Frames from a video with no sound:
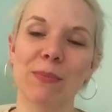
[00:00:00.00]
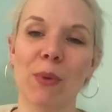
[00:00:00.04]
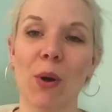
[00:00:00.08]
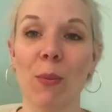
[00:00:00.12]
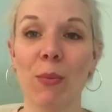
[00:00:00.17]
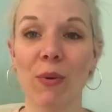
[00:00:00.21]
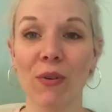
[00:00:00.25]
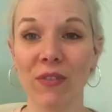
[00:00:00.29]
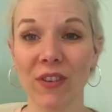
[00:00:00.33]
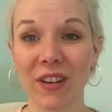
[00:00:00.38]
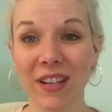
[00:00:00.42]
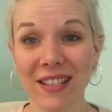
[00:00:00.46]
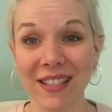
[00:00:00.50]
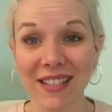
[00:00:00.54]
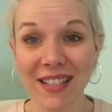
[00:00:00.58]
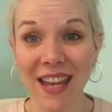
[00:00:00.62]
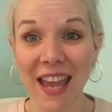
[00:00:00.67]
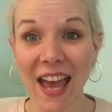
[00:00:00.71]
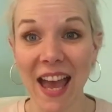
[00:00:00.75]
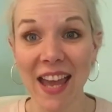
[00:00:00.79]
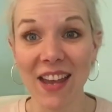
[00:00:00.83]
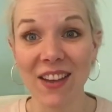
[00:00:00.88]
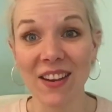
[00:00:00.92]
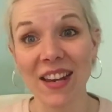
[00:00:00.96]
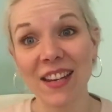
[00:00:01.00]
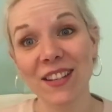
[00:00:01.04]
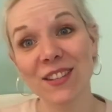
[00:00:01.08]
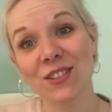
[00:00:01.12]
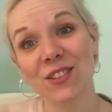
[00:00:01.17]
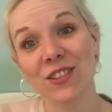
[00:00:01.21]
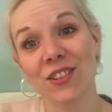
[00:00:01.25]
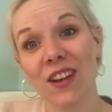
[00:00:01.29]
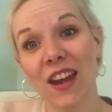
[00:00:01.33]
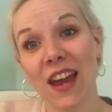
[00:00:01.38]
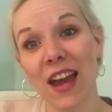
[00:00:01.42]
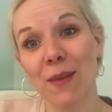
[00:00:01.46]
pop over and say hi on
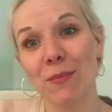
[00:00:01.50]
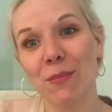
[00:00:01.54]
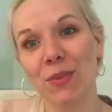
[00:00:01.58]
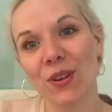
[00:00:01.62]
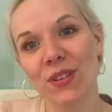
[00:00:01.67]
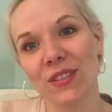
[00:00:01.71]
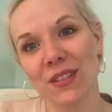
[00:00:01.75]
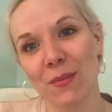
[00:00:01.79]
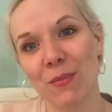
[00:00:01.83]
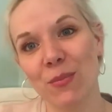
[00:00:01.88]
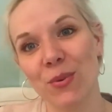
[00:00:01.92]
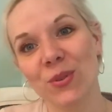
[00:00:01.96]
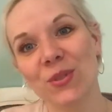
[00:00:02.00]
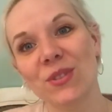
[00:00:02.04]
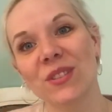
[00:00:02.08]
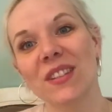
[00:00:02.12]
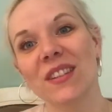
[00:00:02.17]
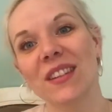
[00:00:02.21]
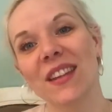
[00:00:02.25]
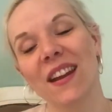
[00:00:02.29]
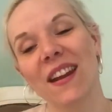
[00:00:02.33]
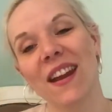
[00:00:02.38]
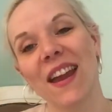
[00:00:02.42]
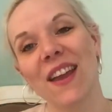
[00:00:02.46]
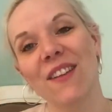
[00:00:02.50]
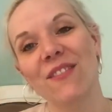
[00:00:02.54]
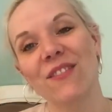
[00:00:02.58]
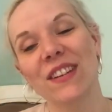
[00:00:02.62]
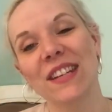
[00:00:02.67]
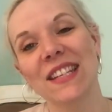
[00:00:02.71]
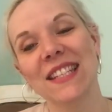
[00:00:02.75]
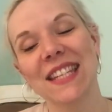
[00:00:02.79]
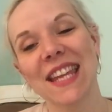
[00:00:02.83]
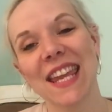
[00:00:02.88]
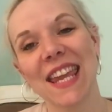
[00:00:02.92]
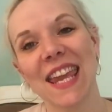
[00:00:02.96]
Instagram because I'm posting there
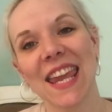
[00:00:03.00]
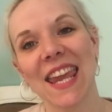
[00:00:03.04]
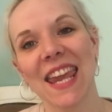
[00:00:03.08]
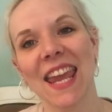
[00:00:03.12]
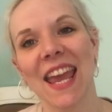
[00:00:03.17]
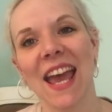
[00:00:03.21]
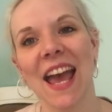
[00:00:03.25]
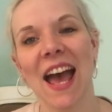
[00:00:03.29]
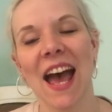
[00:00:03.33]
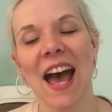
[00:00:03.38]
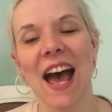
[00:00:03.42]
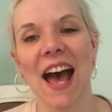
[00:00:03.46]
every day,